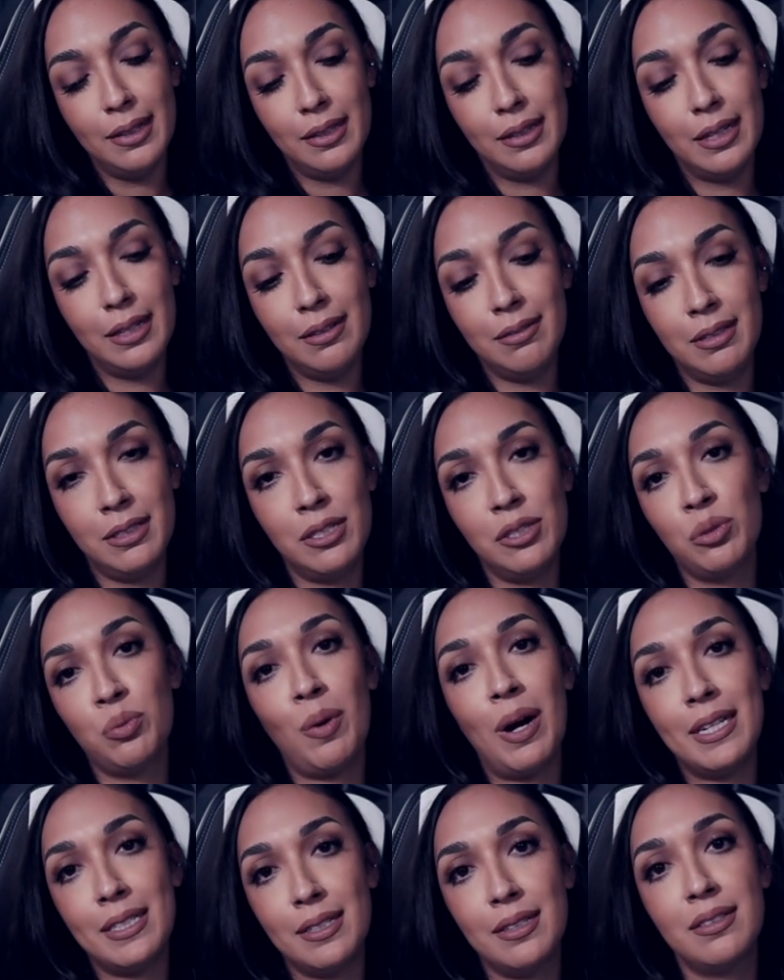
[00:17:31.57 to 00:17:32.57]
This is
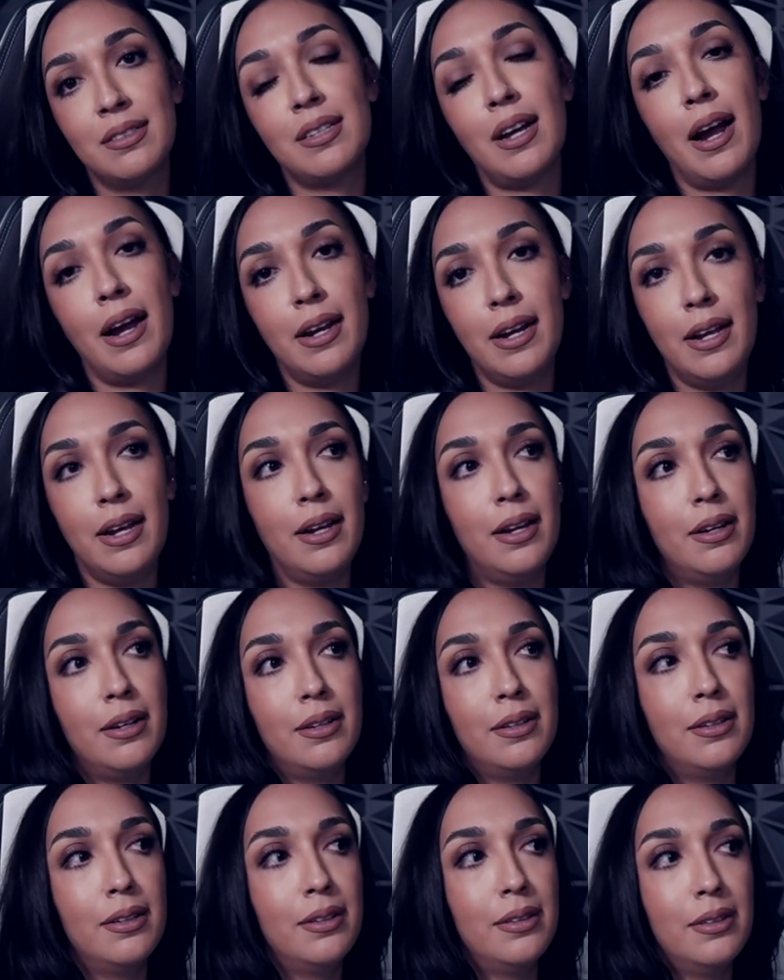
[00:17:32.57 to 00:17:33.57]
why society
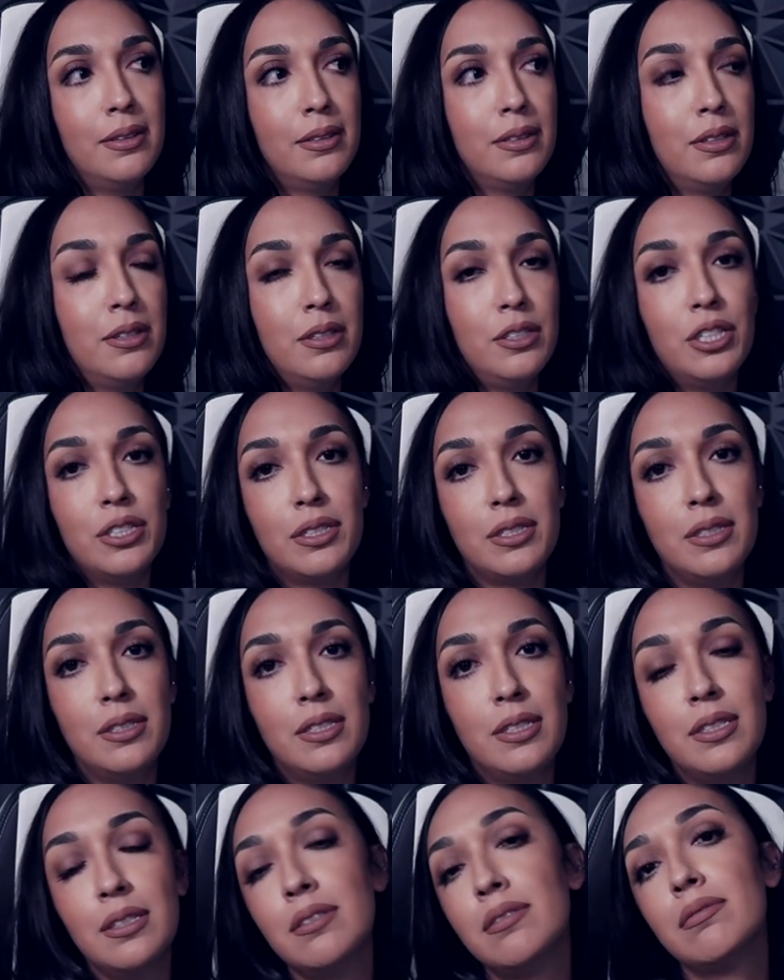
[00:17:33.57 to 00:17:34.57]

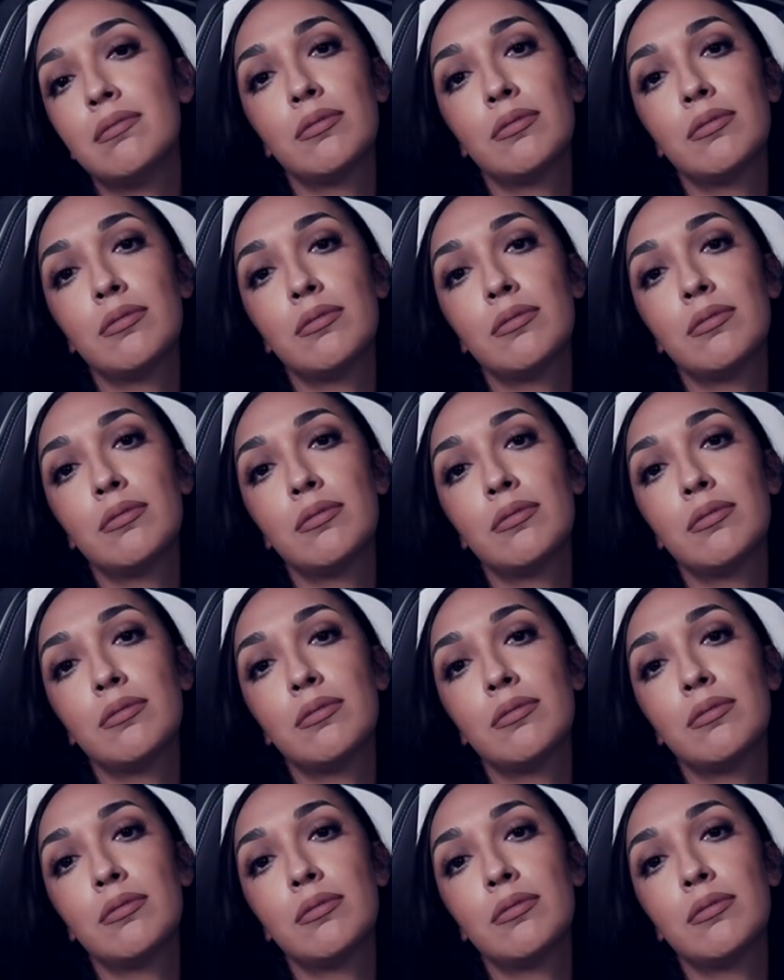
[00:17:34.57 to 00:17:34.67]
just